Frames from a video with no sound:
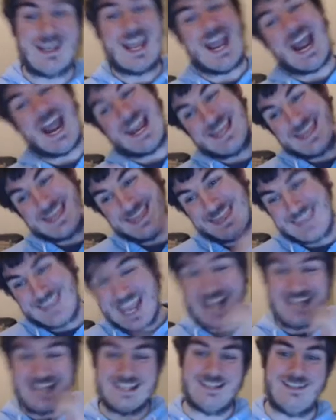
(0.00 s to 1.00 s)
and then,
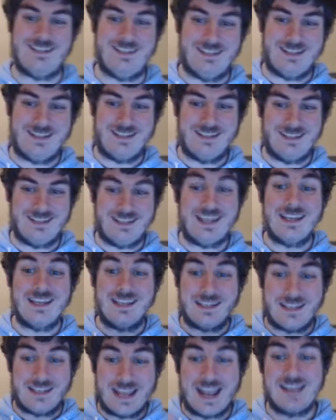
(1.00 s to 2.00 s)

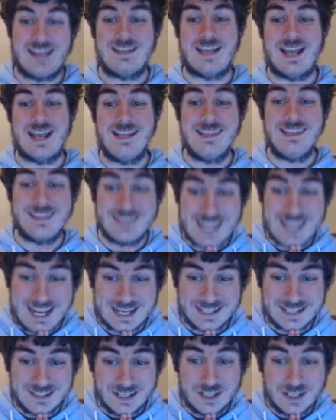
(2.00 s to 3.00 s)
and
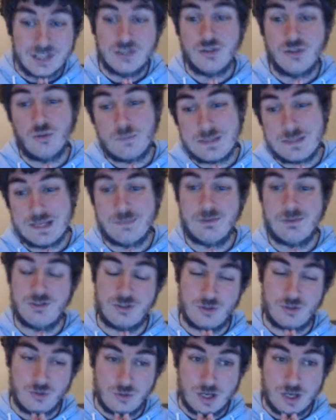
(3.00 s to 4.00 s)
then you'll be able
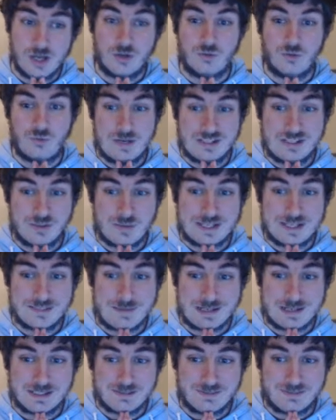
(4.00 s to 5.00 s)
to resurrect
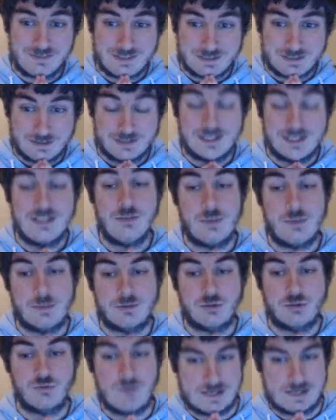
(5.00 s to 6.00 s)
Mass Effect. Then you'll be able
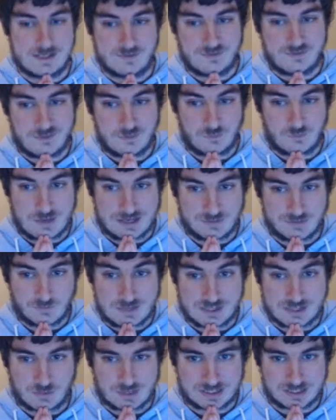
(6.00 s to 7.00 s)
to re
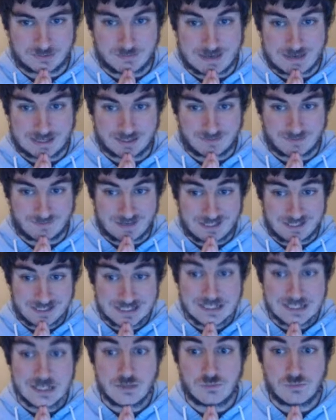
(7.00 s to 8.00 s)
resurrect Mass Effect
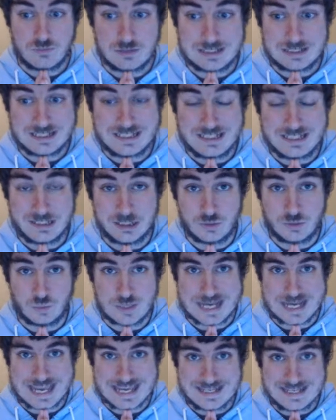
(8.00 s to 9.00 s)
in the
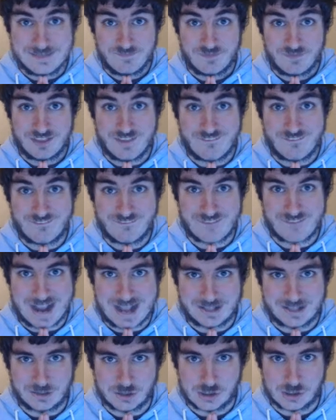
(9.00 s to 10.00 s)
way the
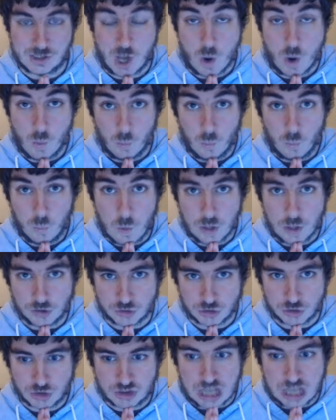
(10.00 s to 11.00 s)
fans
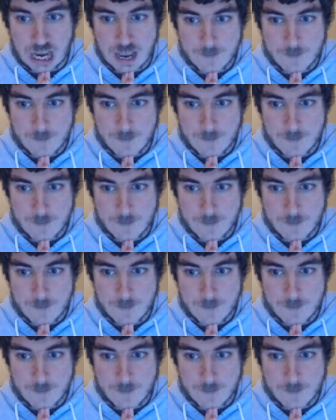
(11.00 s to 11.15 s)
want.